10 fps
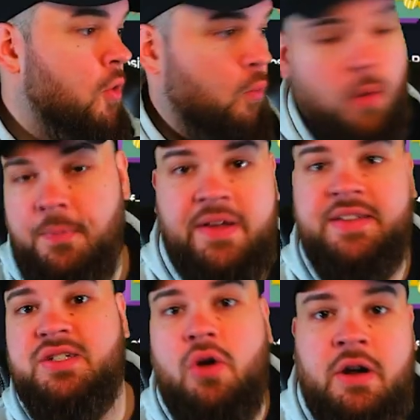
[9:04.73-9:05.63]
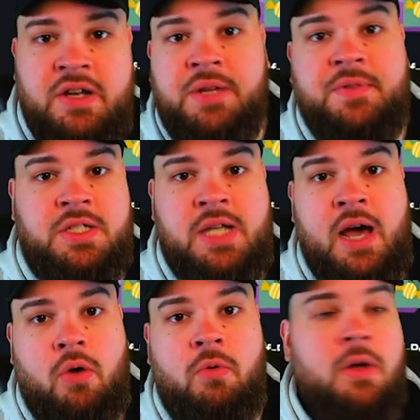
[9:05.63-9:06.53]
We're playing this card at defensive
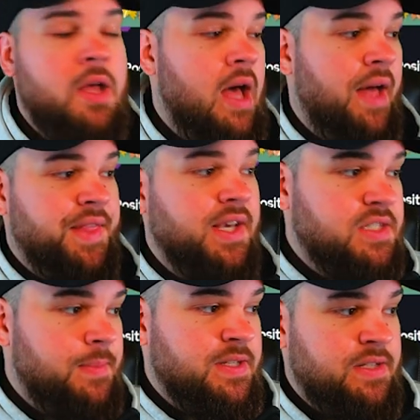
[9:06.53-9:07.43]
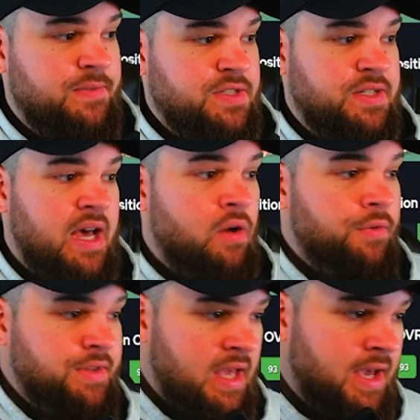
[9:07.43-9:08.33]
tackle. I think he's the best defensive tackle
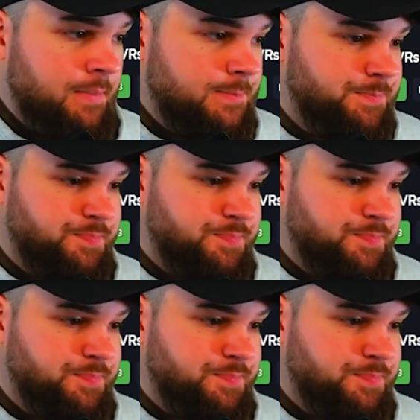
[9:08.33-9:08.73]
in the game.